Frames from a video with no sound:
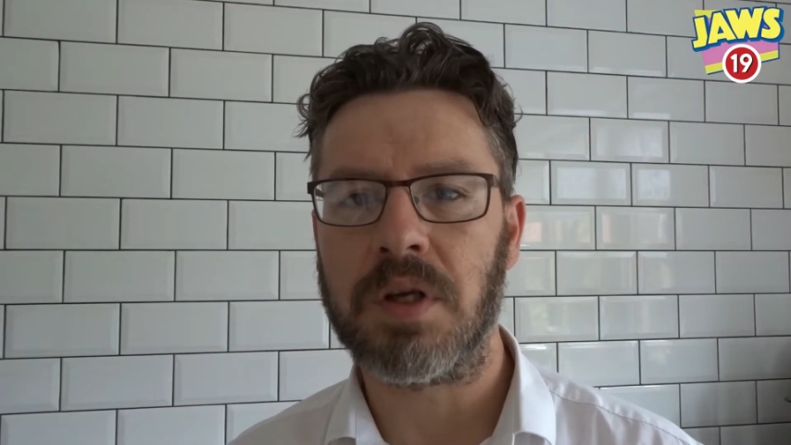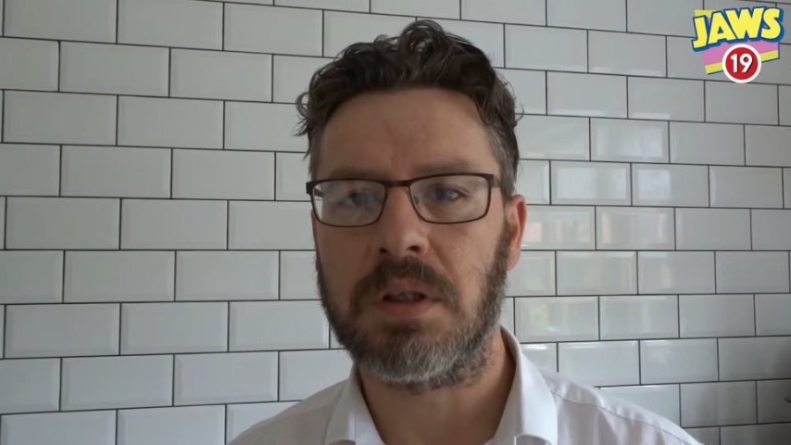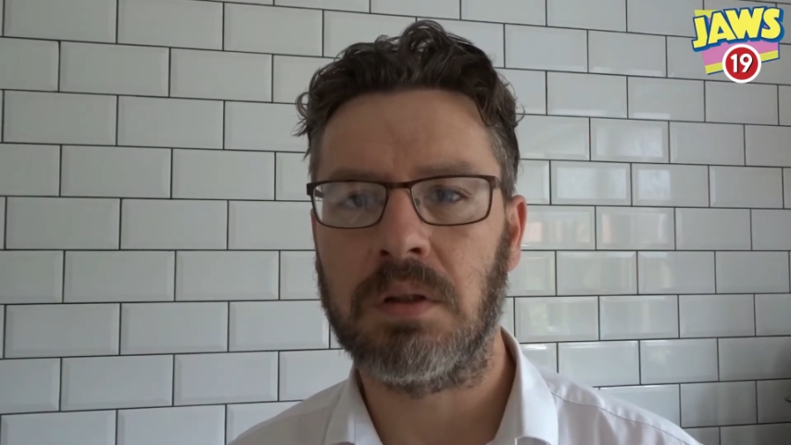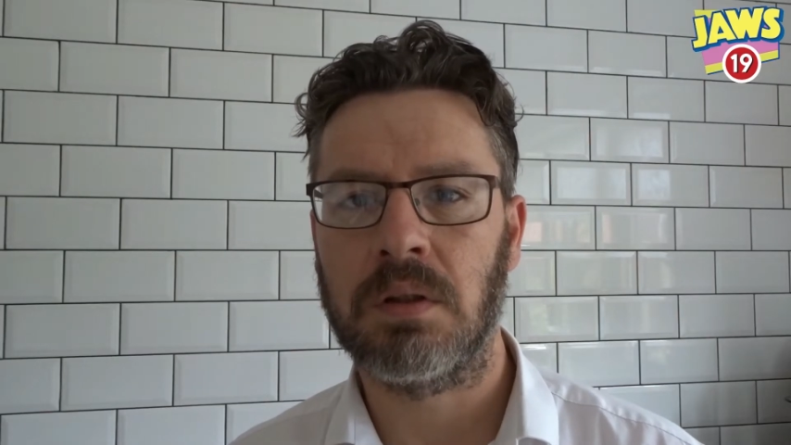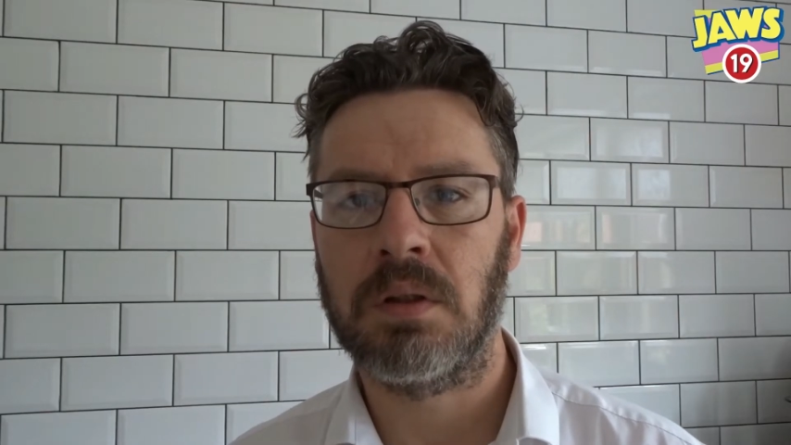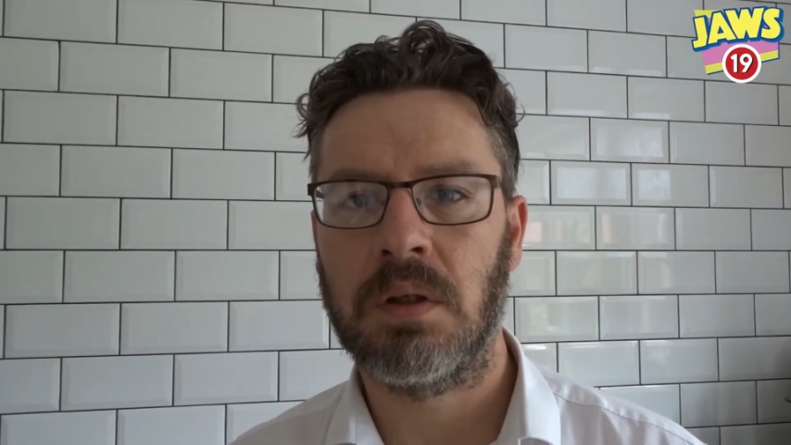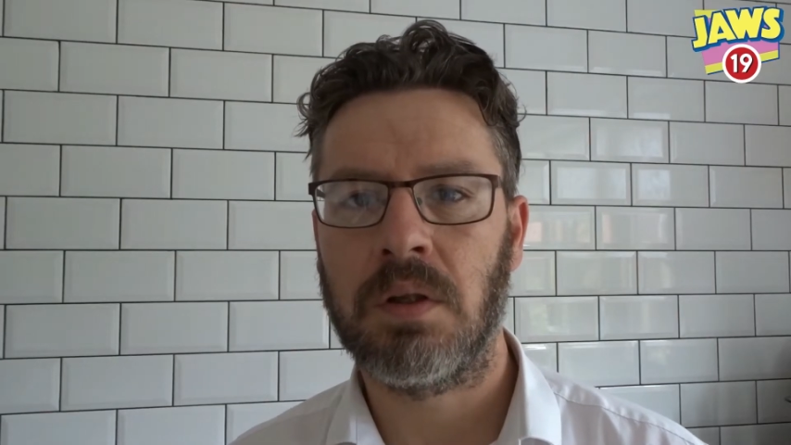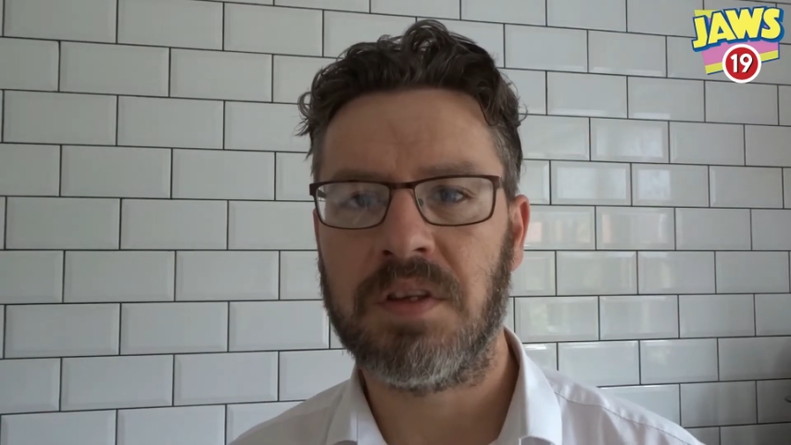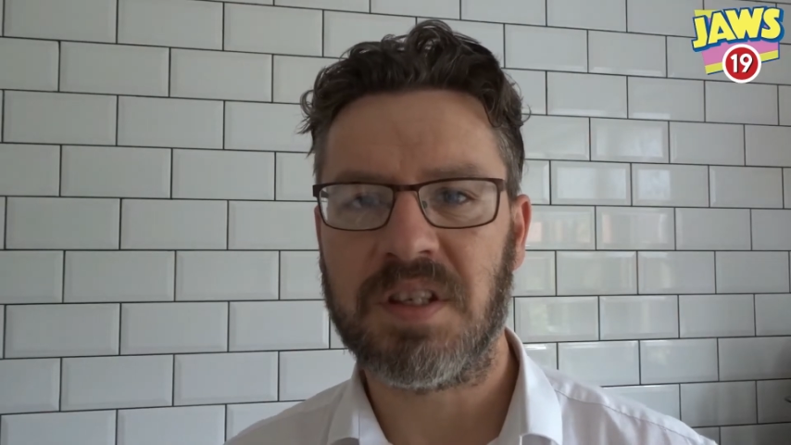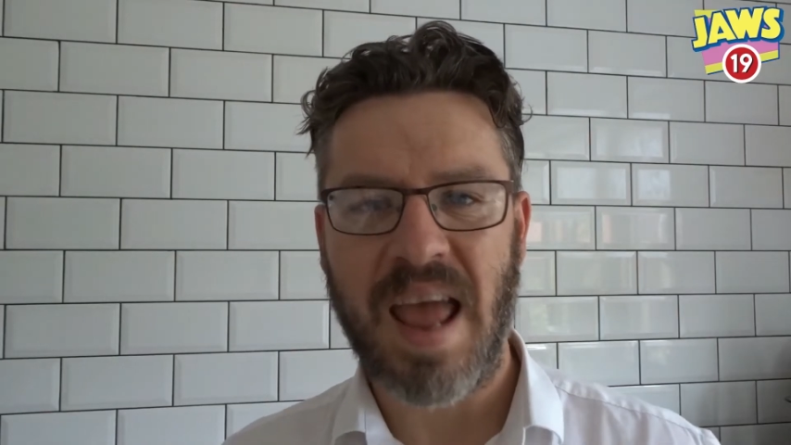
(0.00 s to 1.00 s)
it.
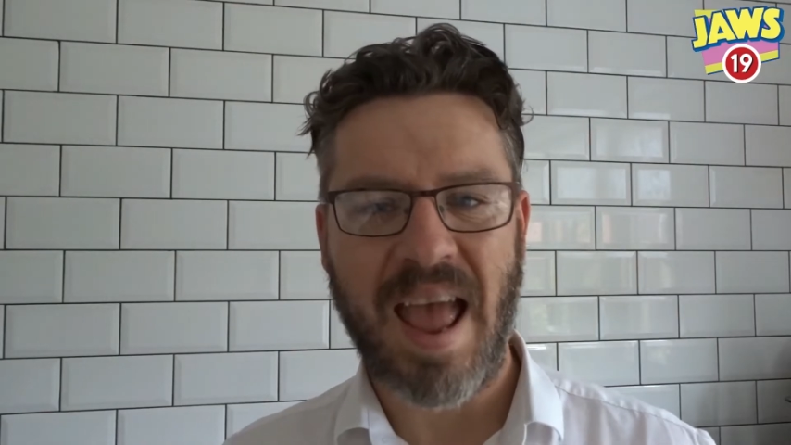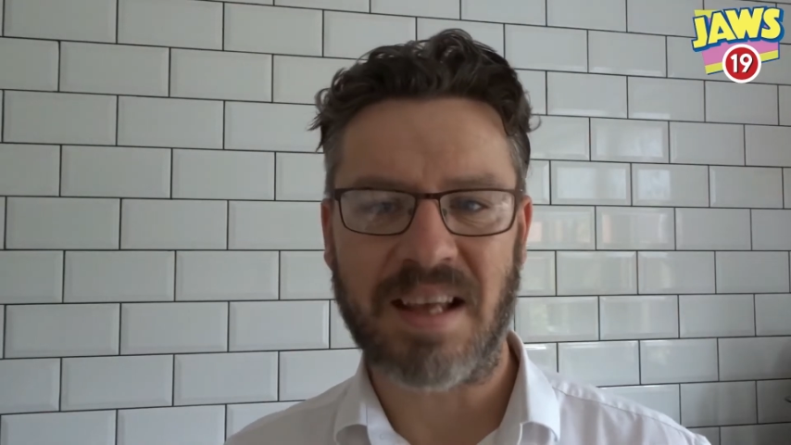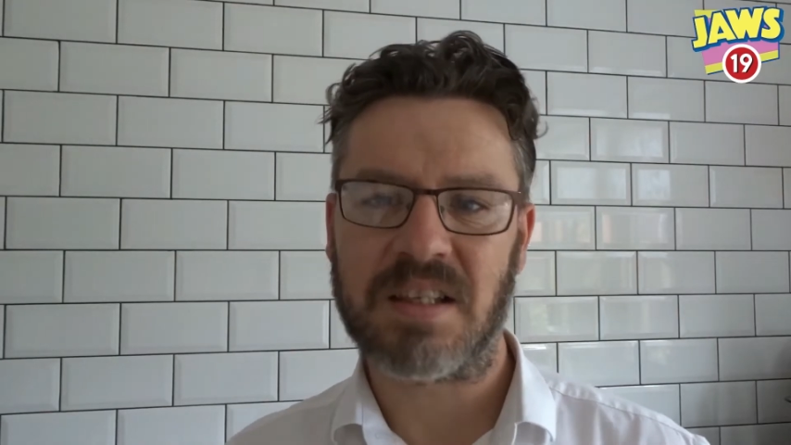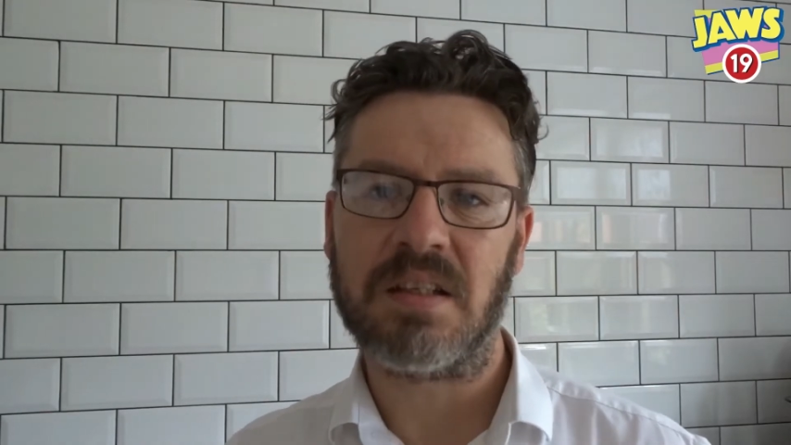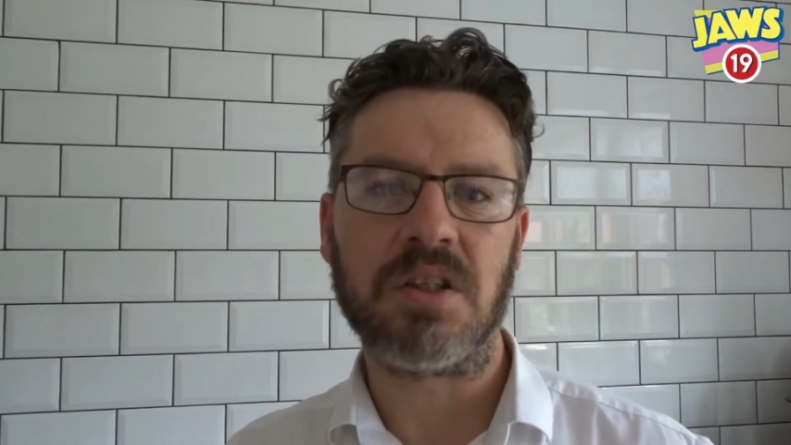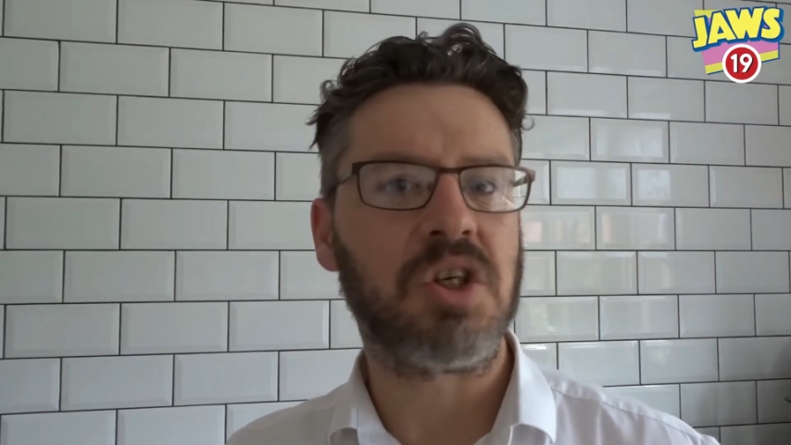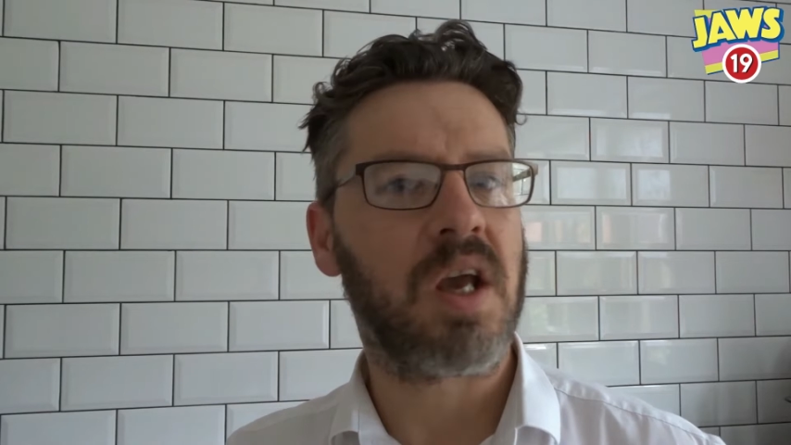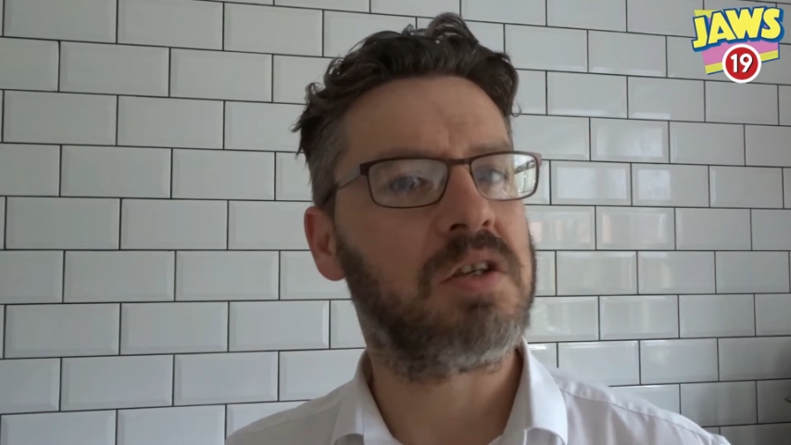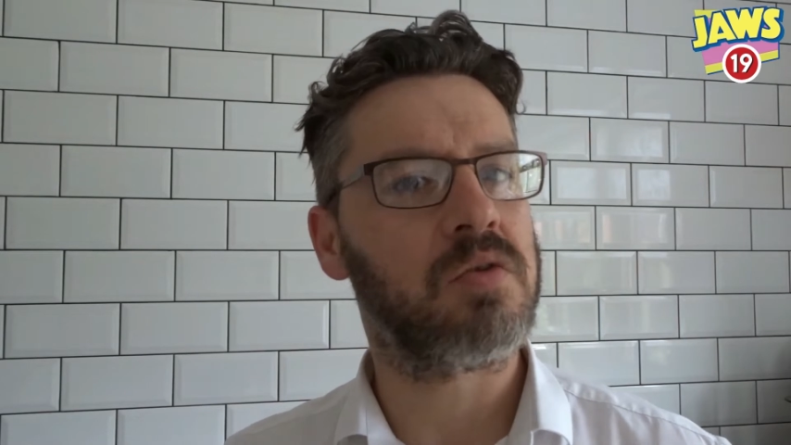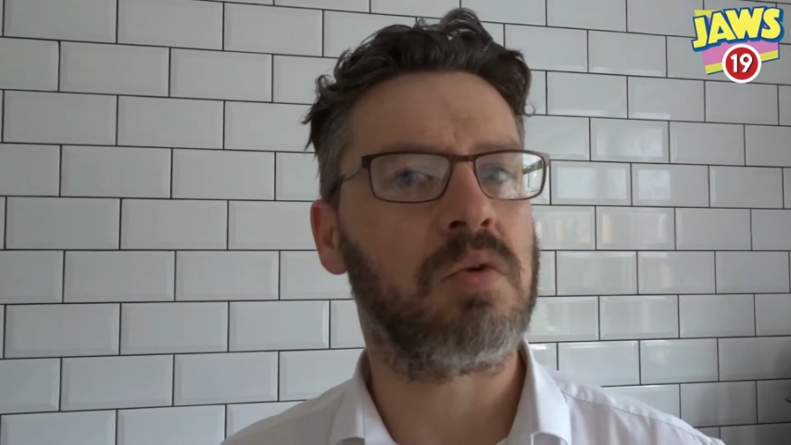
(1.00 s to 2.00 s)
There's an excellent chase